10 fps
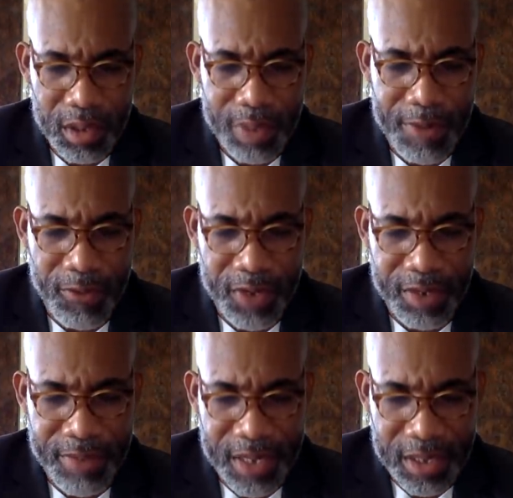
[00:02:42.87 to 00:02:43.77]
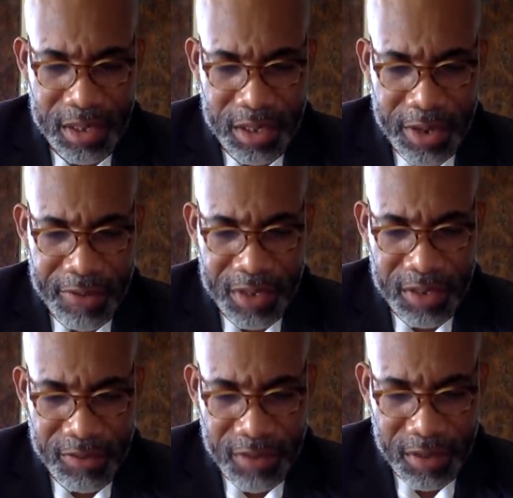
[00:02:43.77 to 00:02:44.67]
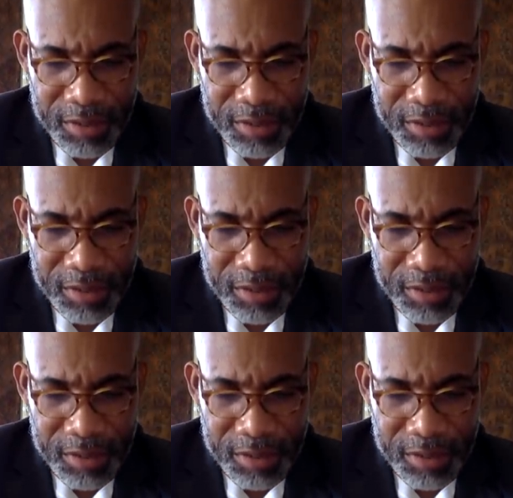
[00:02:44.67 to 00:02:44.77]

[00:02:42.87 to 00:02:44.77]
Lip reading: Let me read the message I received.